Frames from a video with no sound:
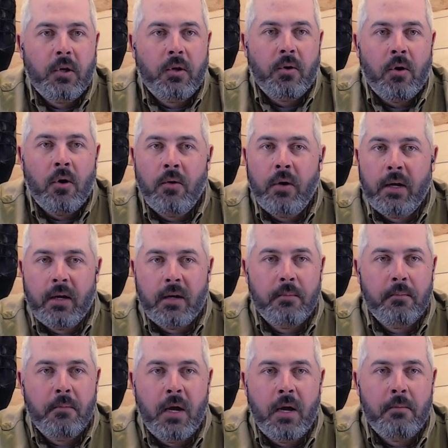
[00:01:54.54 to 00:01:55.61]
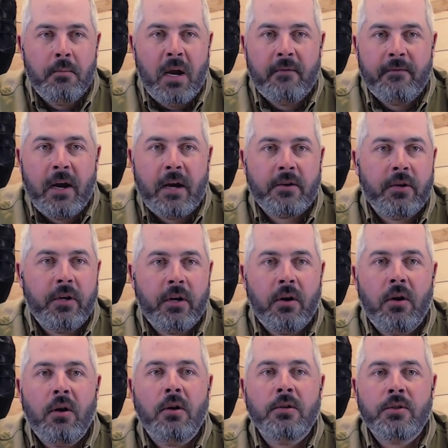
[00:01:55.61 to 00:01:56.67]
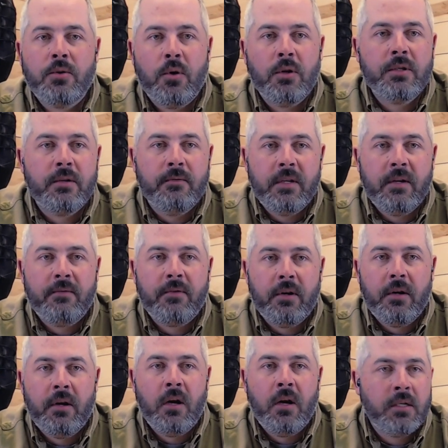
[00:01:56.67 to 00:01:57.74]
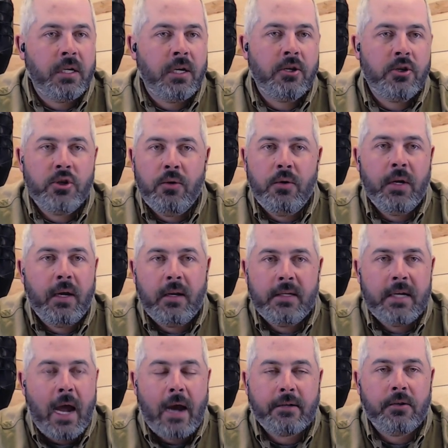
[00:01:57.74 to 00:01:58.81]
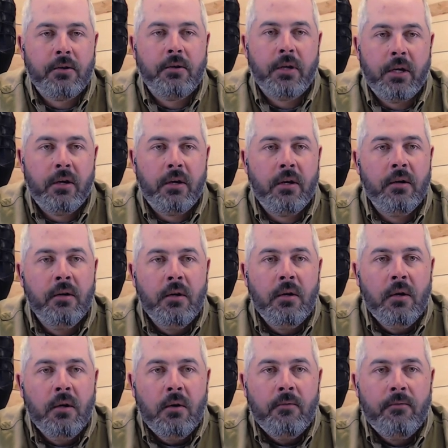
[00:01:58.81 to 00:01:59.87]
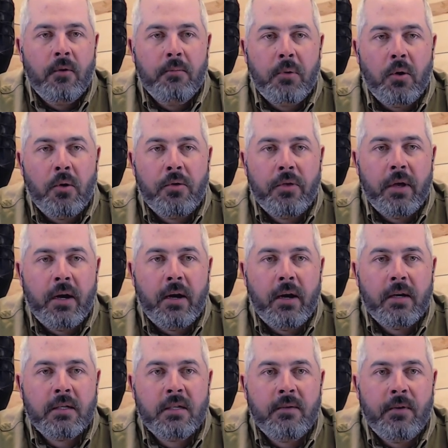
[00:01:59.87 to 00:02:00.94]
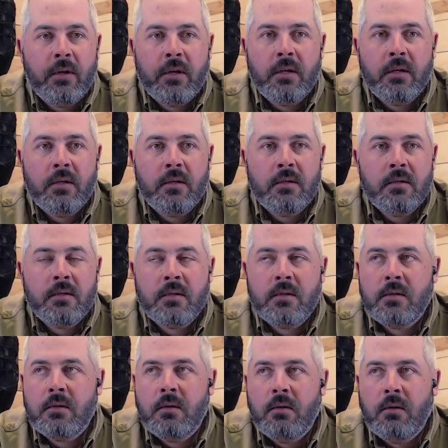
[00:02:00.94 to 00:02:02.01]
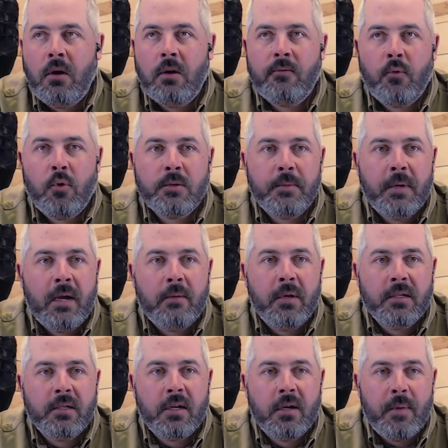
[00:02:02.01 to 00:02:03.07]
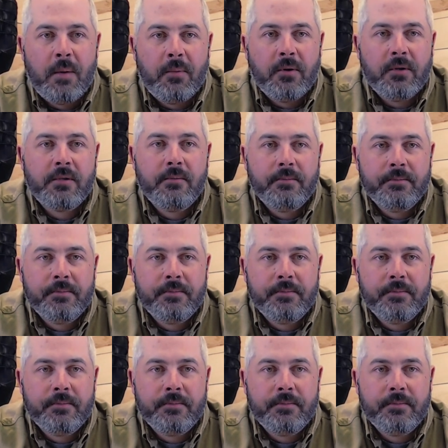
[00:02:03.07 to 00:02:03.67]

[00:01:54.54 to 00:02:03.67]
growing and manufacturing all sorts of different hunting, shooting, and tactical gear for both civilians, law enforcement, and military members.